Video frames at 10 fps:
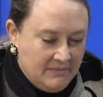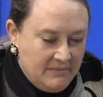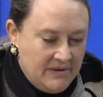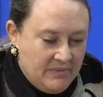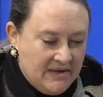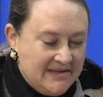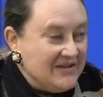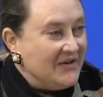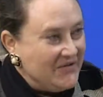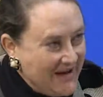be placed
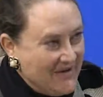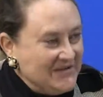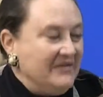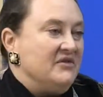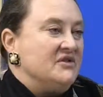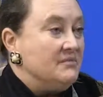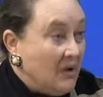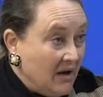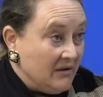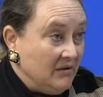under the Housing First
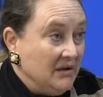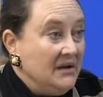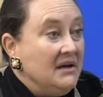model.